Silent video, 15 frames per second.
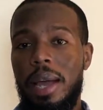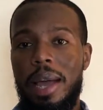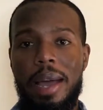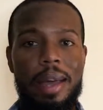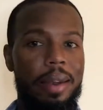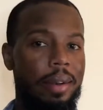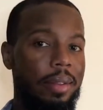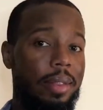
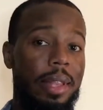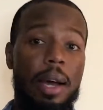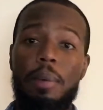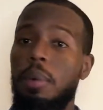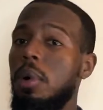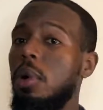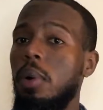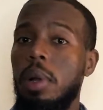And that
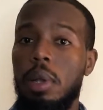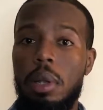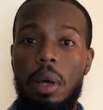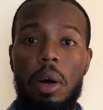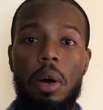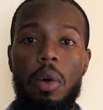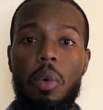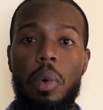will go a
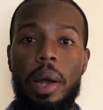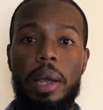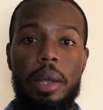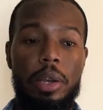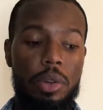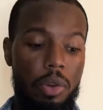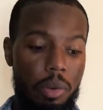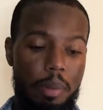long way
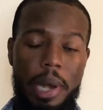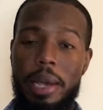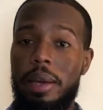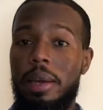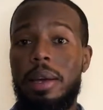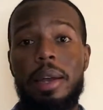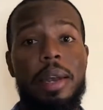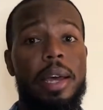in you making
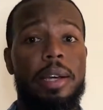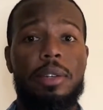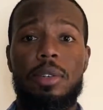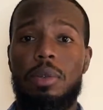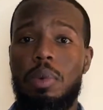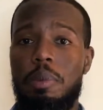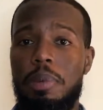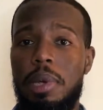
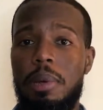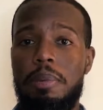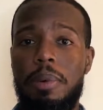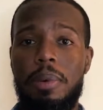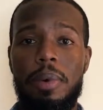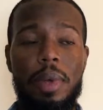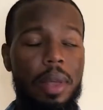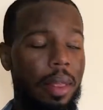connections with
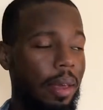people.